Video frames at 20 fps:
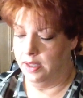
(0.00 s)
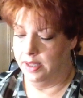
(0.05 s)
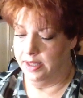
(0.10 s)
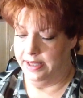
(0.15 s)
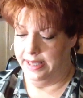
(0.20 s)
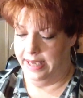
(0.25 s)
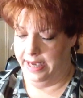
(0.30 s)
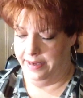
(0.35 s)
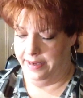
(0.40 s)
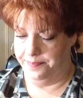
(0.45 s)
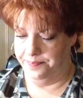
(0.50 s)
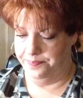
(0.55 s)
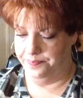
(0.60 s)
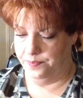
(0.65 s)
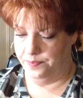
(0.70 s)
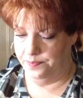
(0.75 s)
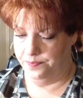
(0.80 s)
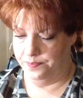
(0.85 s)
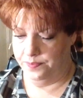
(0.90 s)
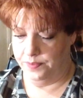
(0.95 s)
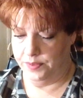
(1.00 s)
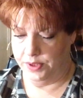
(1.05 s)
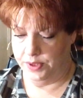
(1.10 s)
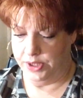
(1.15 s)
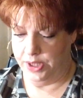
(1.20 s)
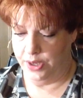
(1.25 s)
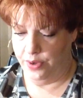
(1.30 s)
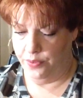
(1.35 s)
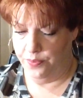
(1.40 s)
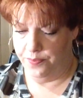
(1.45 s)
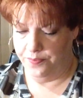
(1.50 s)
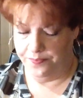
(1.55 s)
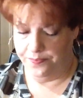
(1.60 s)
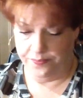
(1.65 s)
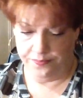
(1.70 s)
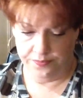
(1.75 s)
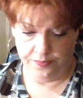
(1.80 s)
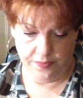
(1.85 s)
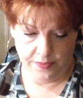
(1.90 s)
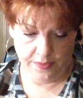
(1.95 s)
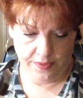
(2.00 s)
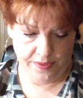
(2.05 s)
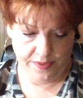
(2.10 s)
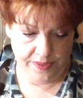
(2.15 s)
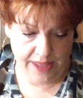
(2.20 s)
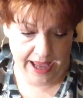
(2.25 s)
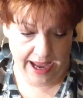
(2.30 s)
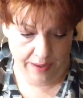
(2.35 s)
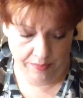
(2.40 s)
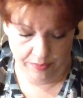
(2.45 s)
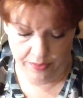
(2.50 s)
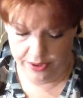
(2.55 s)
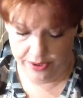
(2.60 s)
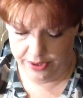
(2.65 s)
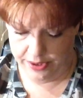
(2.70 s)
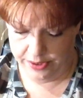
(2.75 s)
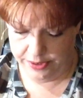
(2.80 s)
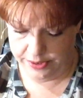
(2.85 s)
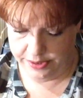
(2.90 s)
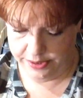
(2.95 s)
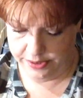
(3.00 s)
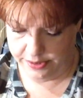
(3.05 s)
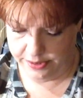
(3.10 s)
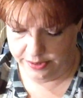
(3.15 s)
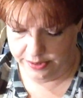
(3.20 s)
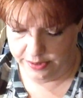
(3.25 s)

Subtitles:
Yeah. So, that was